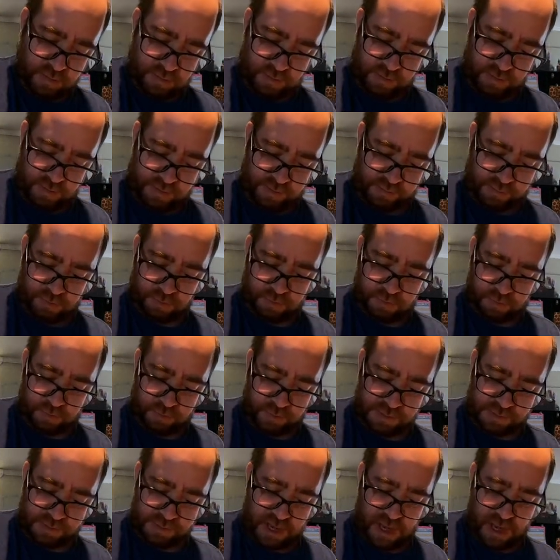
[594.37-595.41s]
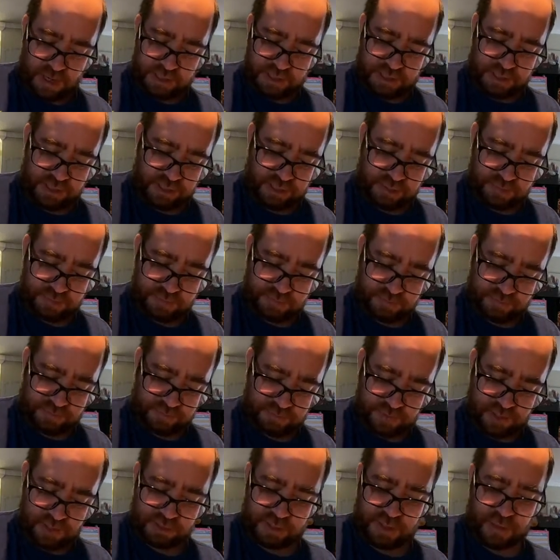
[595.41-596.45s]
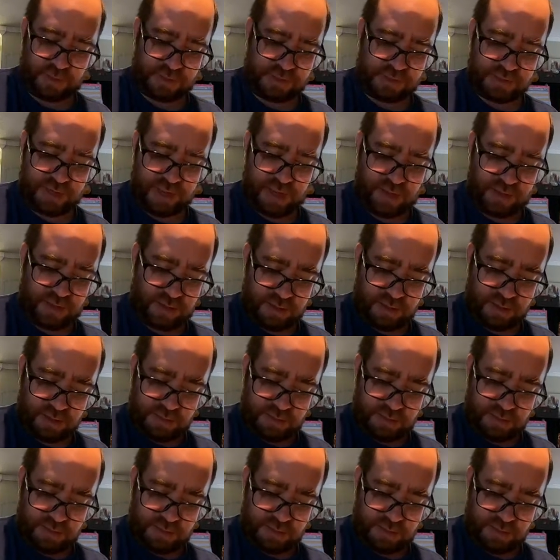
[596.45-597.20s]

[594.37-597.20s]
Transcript: Give it a little massagey, as they would say.